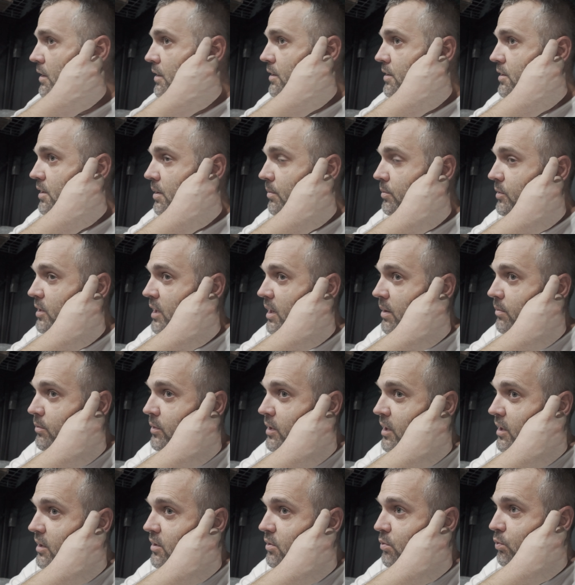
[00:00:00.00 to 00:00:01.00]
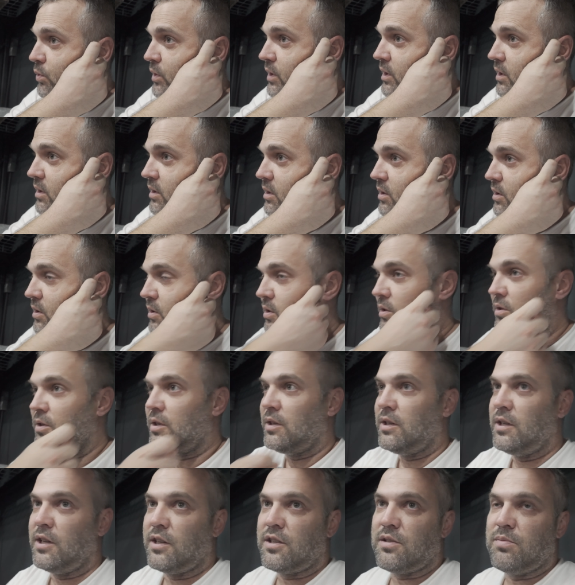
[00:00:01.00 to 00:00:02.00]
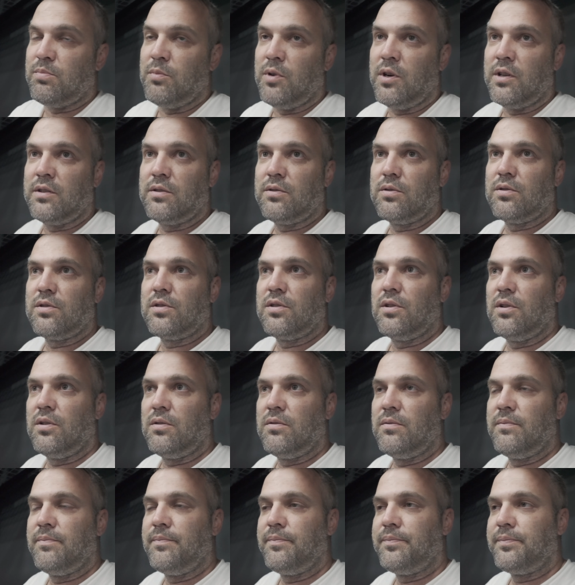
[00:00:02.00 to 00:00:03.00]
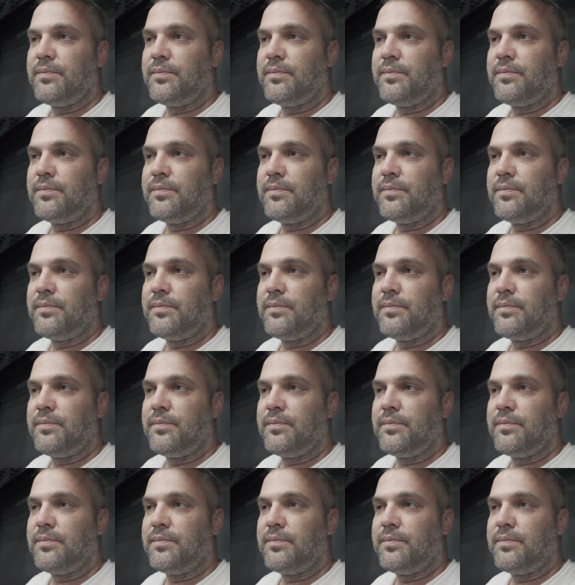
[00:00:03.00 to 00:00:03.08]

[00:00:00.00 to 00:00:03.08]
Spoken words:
sometime next week or in the next month or so.